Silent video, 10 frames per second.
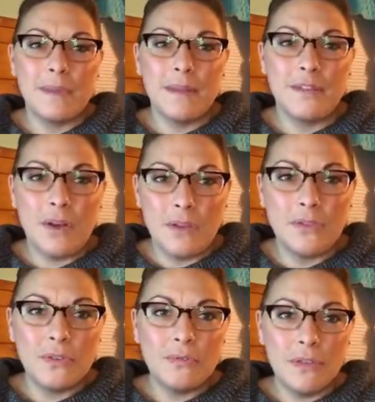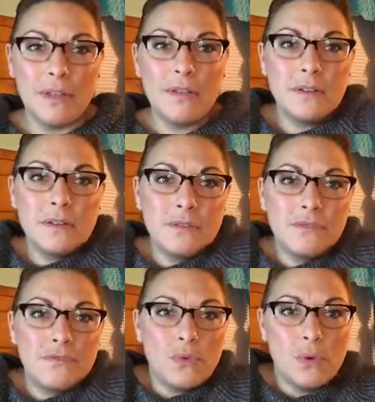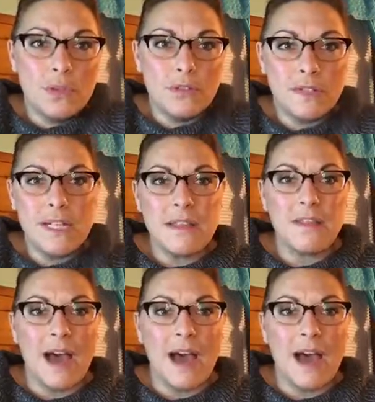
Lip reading: It's also really good for your teeth.